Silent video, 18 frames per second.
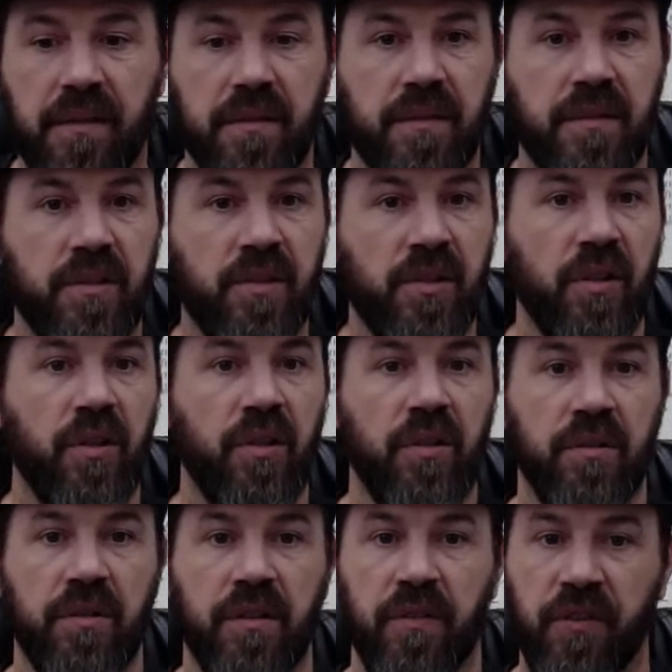
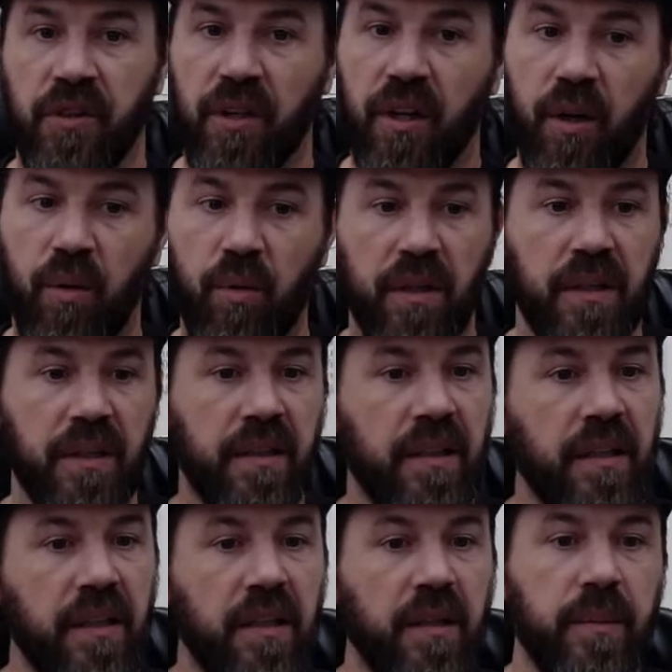So if you all want to
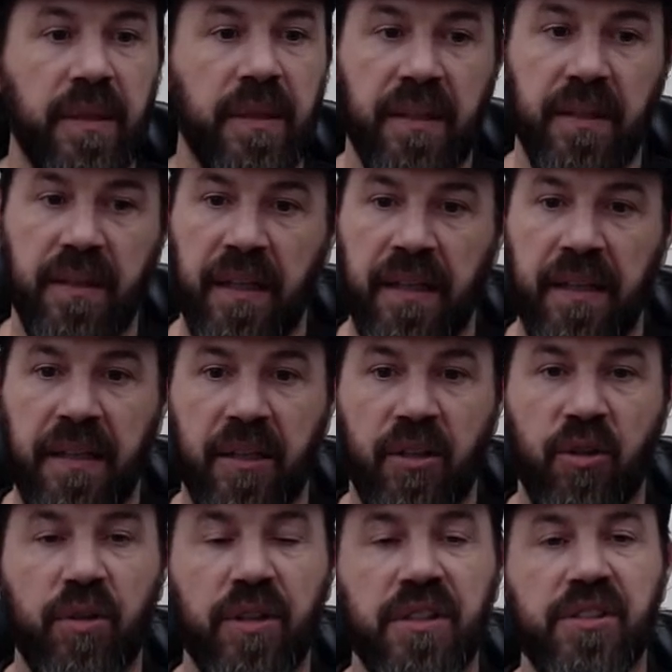come and, and,
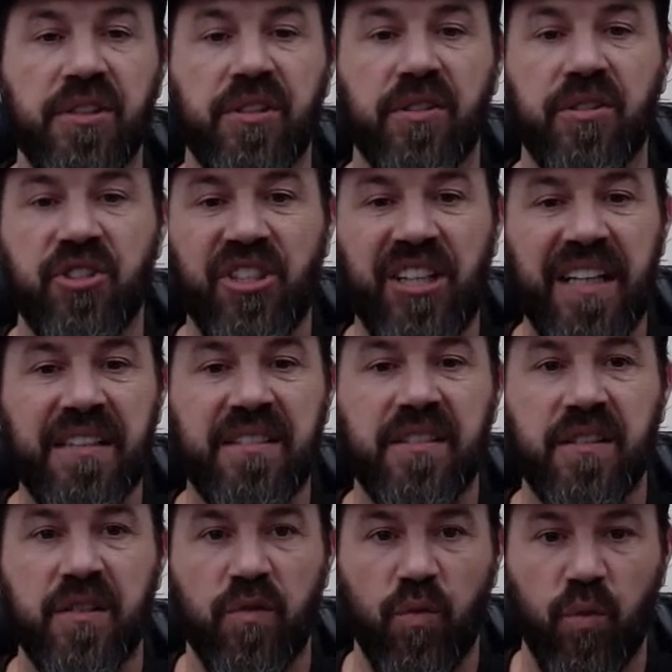increase your
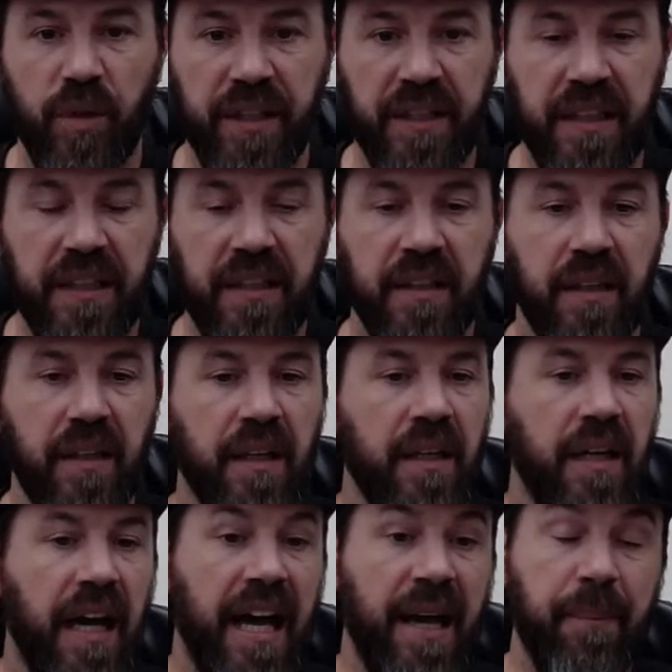chances of winning,
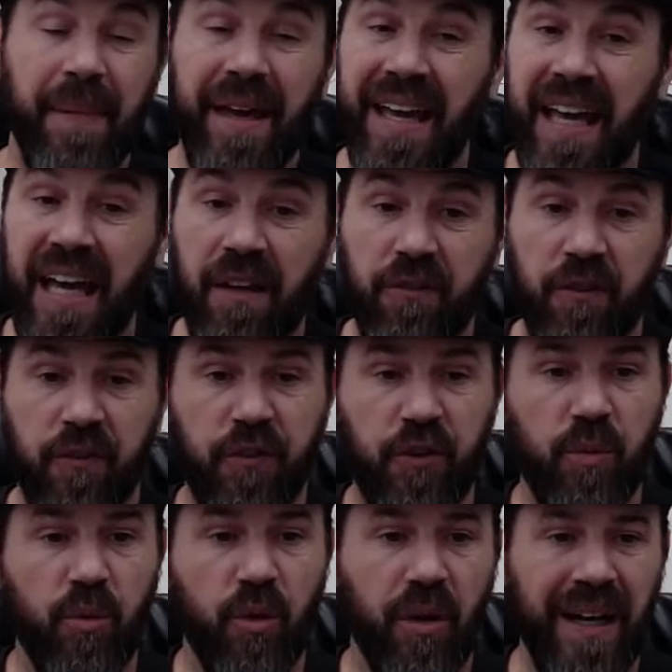I may have a
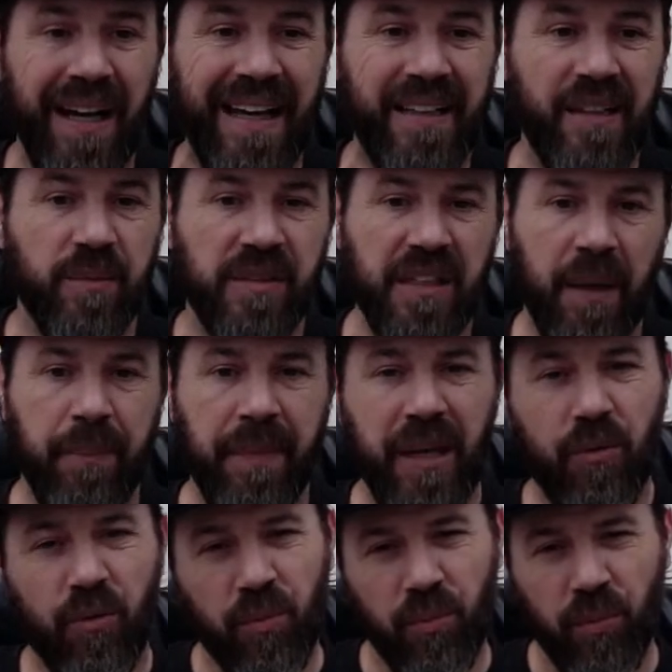few more items. I
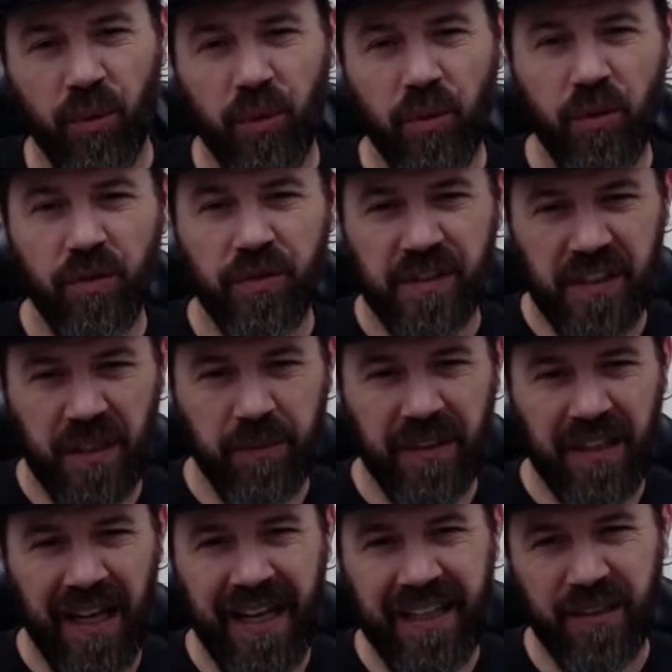may remove some
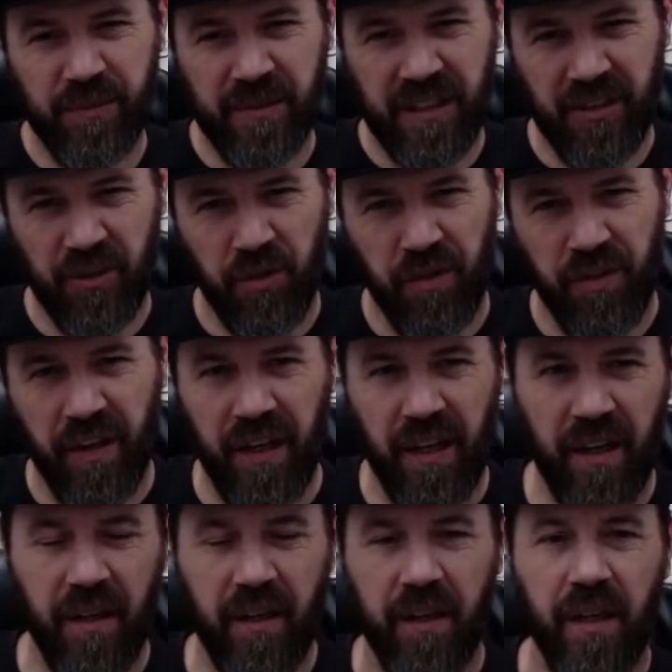of the items that are
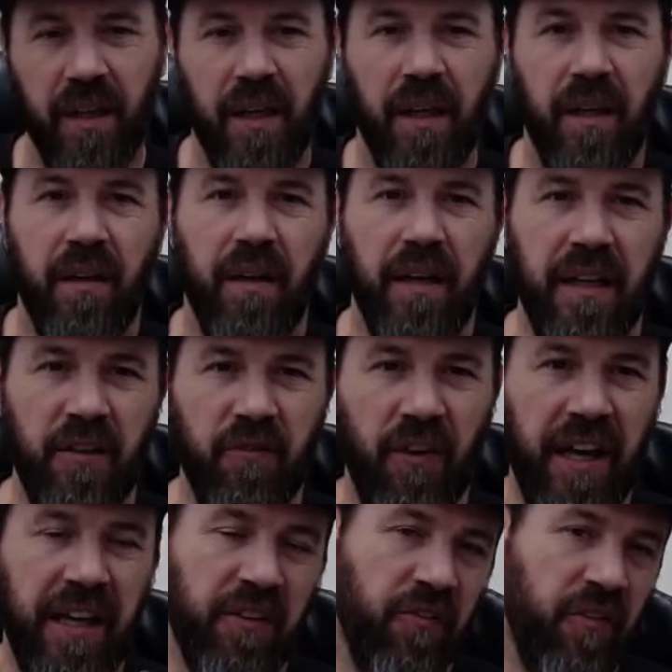there. And if
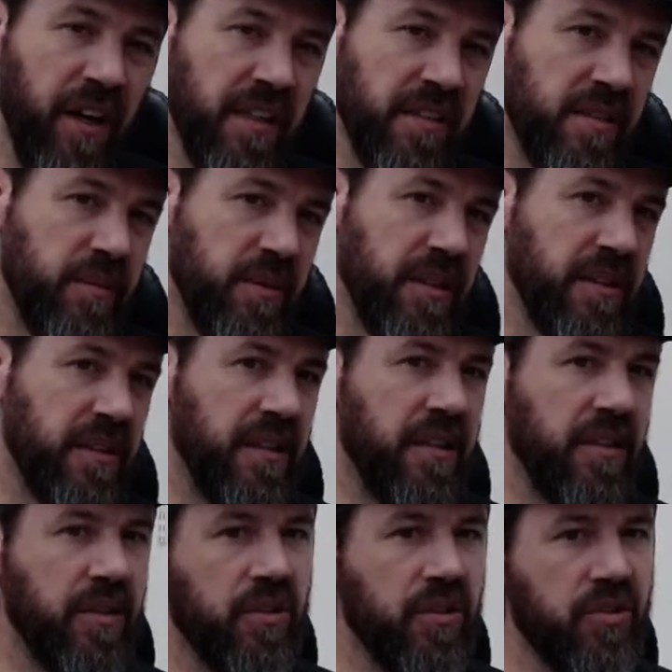I can find some good
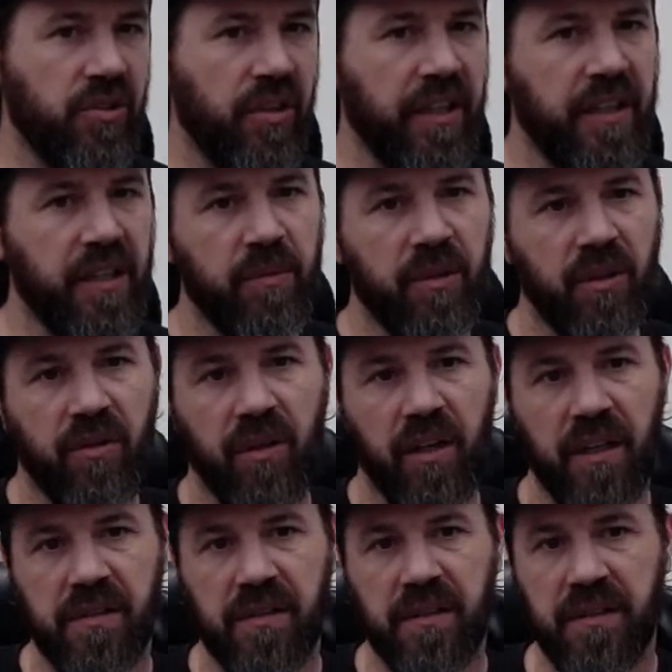deals or I come
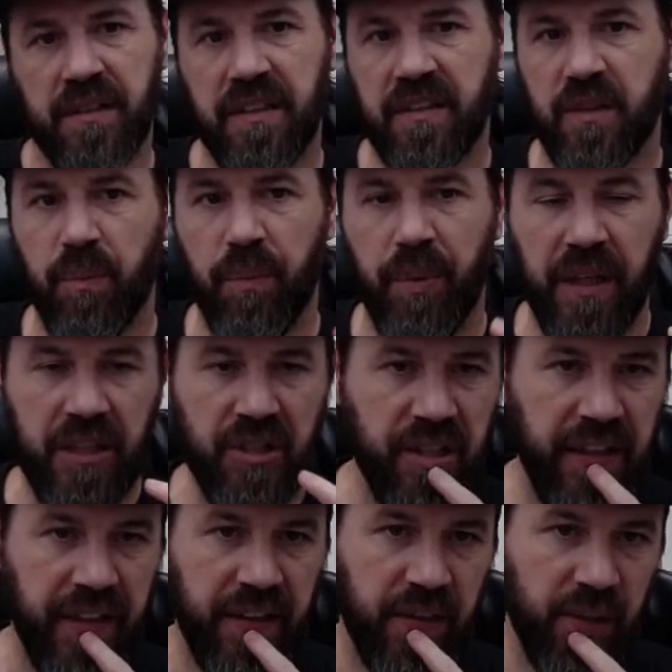across a decent
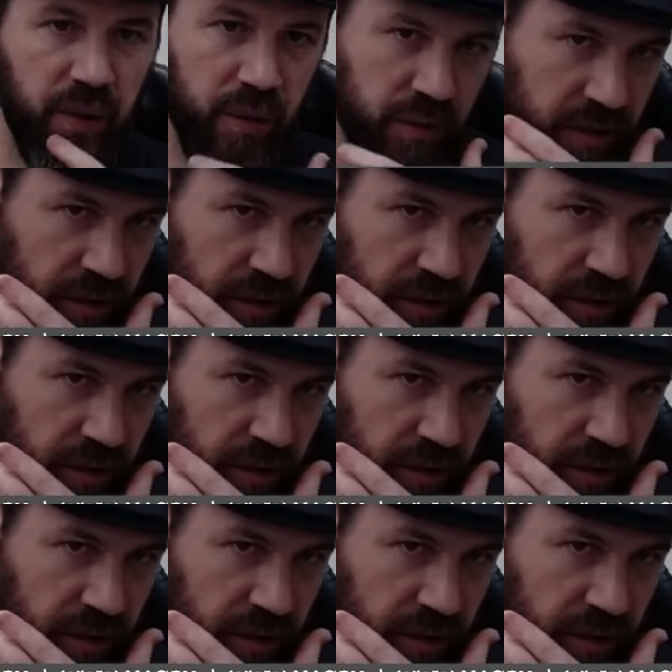paycheck through